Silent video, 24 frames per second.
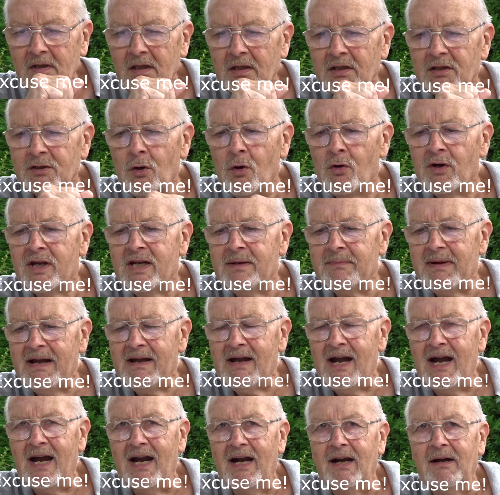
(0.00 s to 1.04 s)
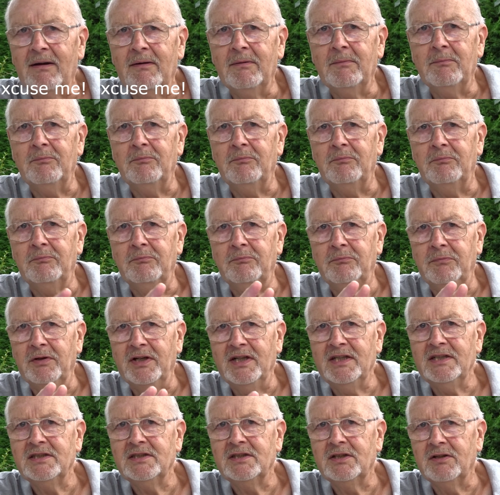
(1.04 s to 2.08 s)
Talking about our
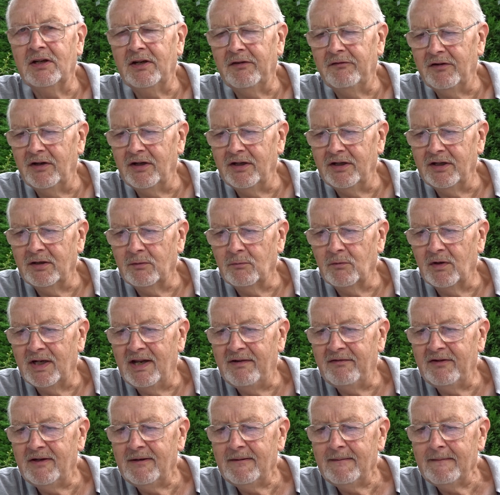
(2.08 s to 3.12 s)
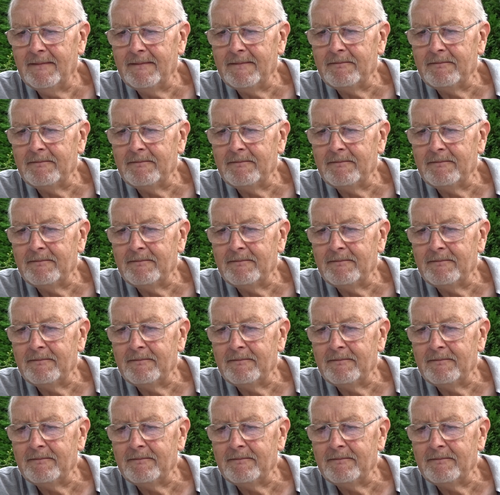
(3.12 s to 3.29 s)
bridge, uh, viaduct, whatever,